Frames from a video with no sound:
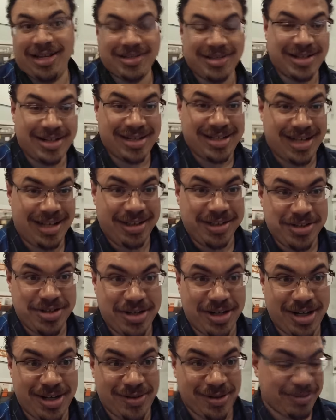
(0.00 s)
you guys are gonna take
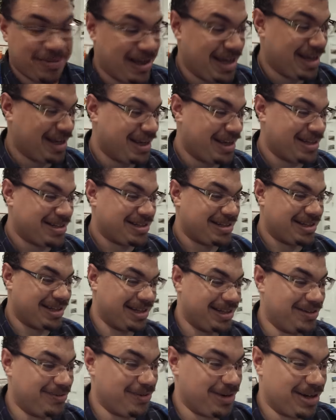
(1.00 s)
this journey with me, I
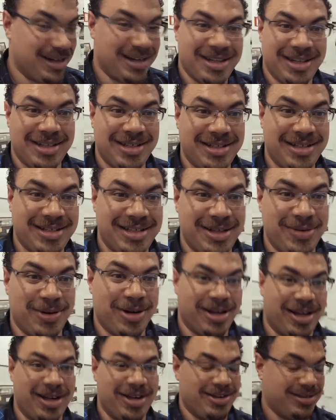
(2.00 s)
guess, and we're gonna
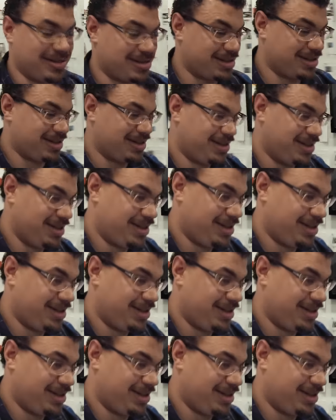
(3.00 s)
see where it goes.